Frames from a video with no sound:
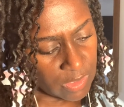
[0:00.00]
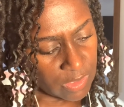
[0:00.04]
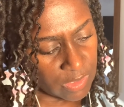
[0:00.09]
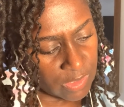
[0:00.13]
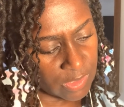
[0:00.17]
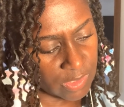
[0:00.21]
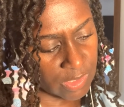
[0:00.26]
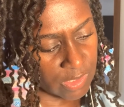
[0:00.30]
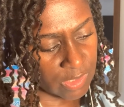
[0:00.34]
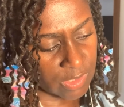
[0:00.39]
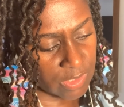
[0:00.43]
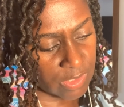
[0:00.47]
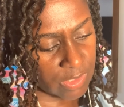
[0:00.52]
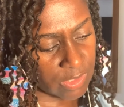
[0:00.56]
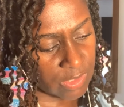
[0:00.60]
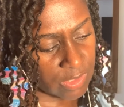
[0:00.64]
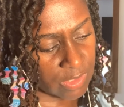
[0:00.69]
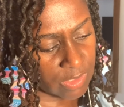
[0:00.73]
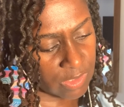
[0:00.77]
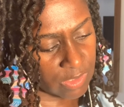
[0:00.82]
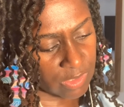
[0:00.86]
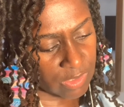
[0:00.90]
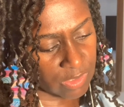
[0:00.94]

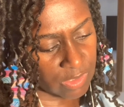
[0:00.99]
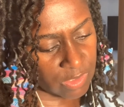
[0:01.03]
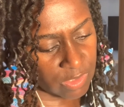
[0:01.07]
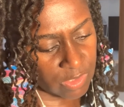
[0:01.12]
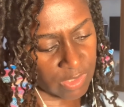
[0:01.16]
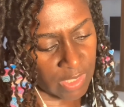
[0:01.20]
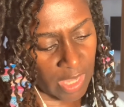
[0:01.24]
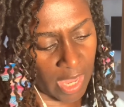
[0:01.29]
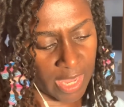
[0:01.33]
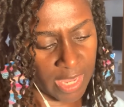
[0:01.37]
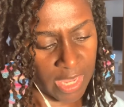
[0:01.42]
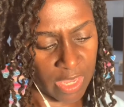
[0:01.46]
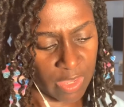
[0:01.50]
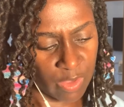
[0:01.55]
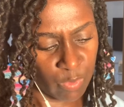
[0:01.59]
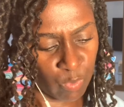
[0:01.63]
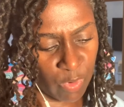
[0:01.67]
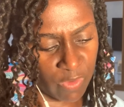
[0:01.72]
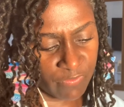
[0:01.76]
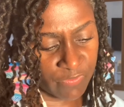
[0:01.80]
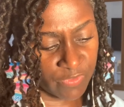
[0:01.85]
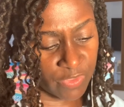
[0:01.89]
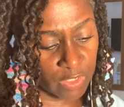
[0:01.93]
staying
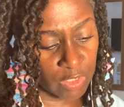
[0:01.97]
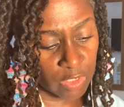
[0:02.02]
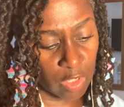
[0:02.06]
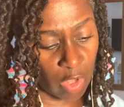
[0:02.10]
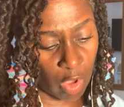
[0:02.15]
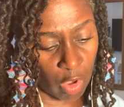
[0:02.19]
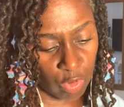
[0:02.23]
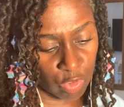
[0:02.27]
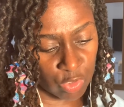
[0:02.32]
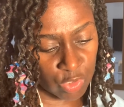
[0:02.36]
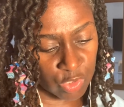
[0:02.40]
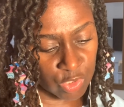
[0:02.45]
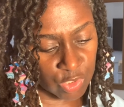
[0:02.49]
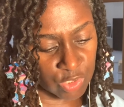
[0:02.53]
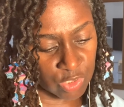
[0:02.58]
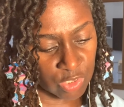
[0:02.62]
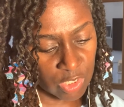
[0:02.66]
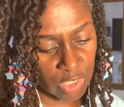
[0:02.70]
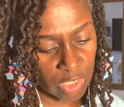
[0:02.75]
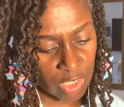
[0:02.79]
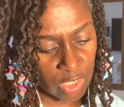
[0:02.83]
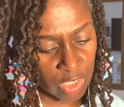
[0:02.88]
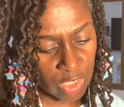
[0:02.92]
with the locks,
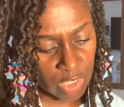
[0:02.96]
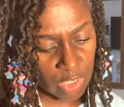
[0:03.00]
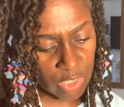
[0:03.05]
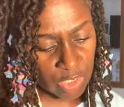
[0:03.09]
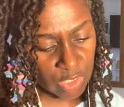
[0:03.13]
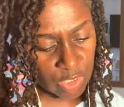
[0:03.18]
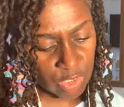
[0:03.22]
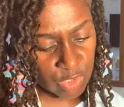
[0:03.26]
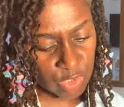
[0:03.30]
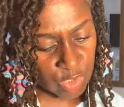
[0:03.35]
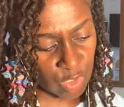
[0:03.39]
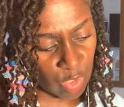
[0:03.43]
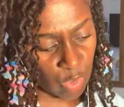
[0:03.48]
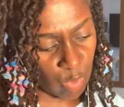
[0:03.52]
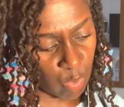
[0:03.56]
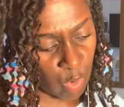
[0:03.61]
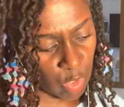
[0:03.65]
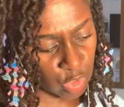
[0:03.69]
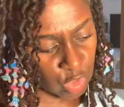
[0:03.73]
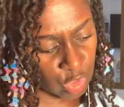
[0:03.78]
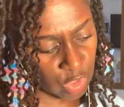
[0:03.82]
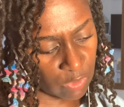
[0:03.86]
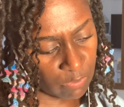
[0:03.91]
so
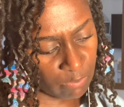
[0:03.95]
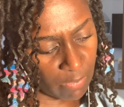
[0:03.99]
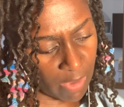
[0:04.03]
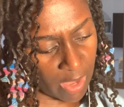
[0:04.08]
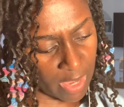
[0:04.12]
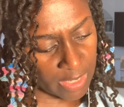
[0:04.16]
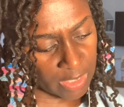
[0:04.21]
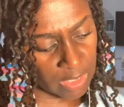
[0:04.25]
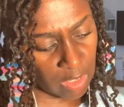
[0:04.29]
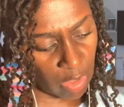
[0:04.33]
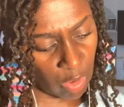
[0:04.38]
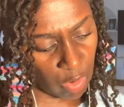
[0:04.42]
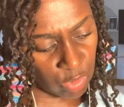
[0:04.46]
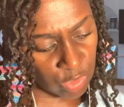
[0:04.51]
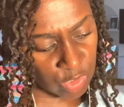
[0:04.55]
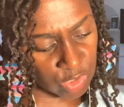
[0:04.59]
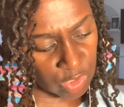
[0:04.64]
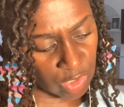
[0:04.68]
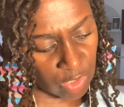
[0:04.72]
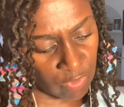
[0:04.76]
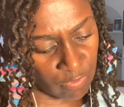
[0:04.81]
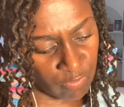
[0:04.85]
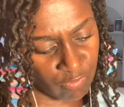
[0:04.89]
washing my locks
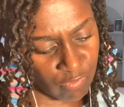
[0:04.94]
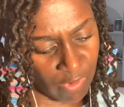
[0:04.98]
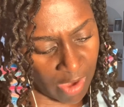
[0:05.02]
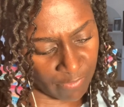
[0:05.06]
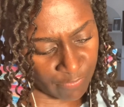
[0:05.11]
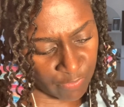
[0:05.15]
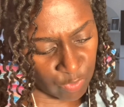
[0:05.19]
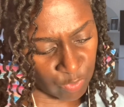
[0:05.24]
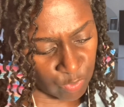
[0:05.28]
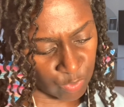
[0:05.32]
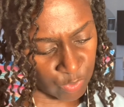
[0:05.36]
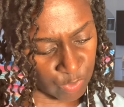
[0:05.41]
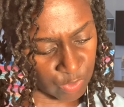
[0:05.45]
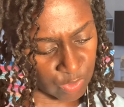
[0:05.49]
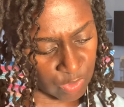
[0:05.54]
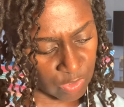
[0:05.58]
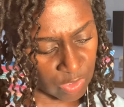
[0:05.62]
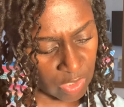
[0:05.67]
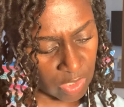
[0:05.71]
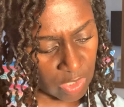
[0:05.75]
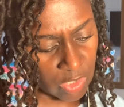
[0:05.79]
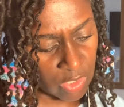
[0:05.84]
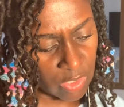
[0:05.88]
unravels
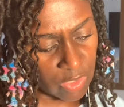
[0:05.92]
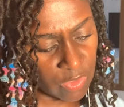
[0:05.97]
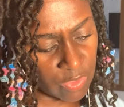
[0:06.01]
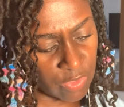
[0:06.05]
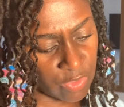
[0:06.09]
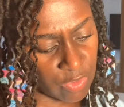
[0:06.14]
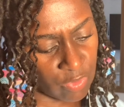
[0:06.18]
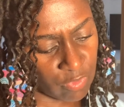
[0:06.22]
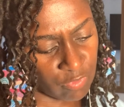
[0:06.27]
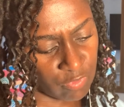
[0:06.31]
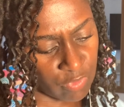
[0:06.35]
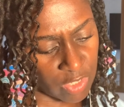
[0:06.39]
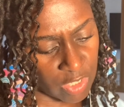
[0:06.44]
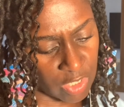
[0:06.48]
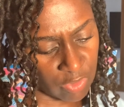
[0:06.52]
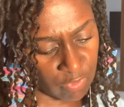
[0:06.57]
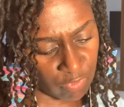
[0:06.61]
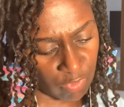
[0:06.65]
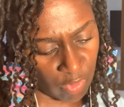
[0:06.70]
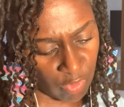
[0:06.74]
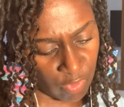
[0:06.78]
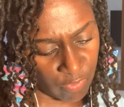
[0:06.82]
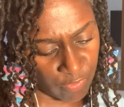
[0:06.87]
the
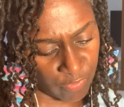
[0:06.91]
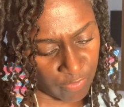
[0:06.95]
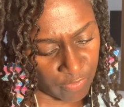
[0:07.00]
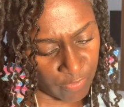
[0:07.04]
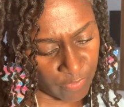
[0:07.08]
regrowth.